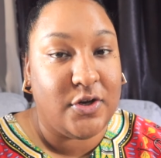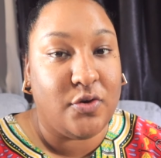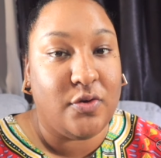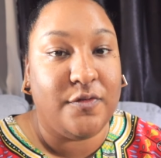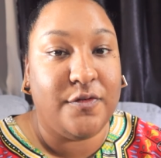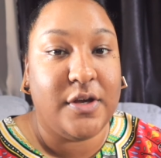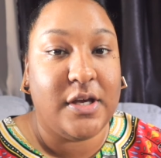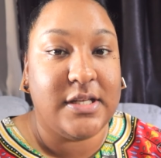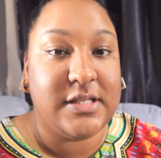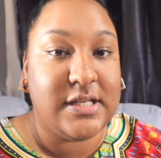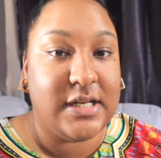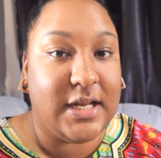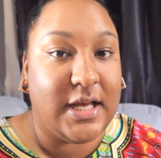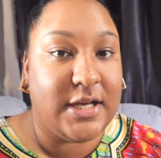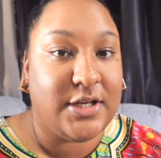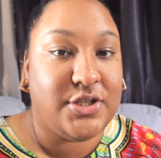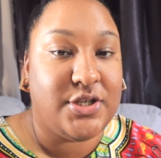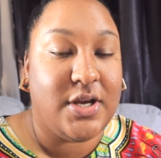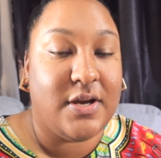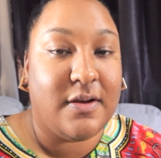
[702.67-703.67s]
Don't forget to
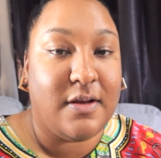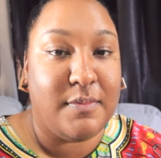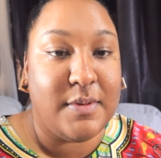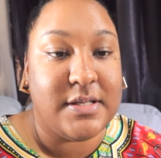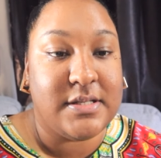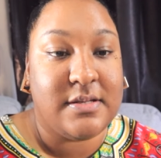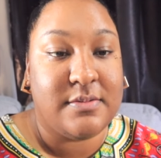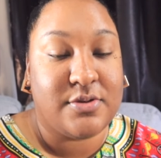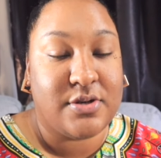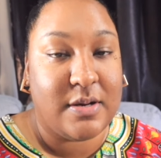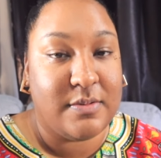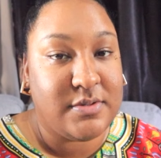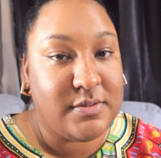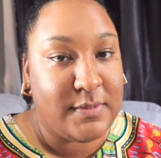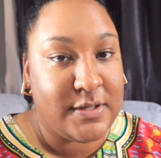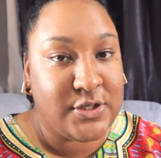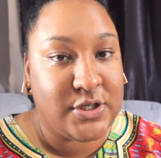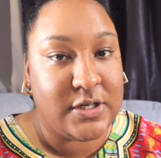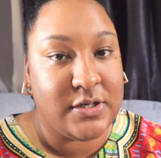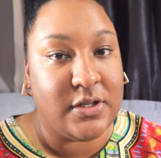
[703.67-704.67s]
like, share, comment, subscribe to
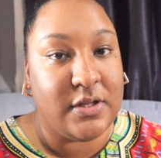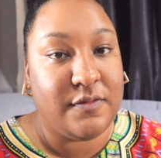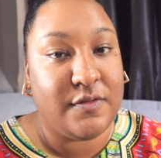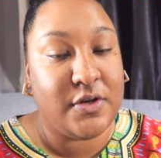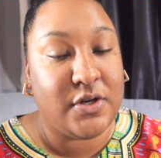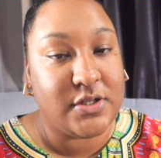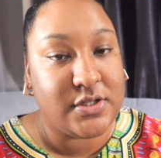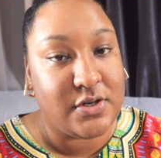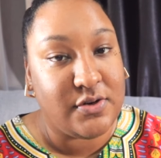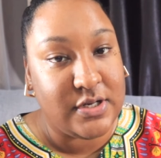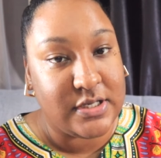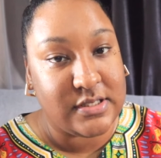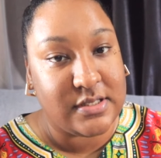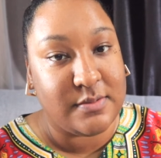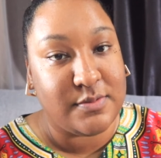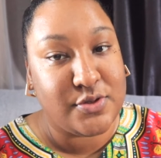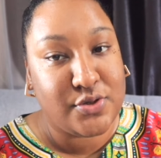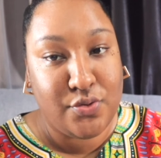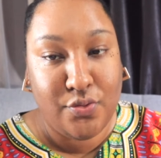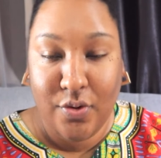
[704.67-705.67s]
my channel if you're not already
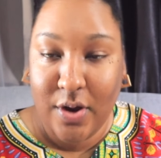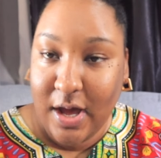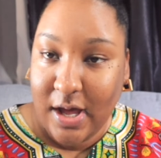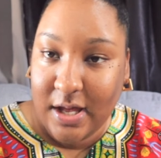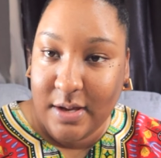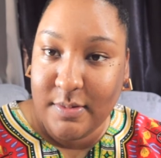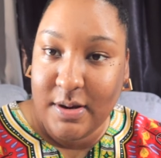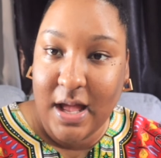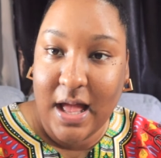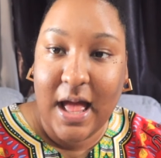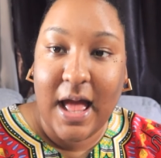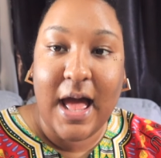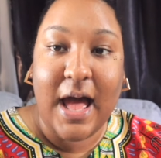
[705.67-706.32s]
subscribed,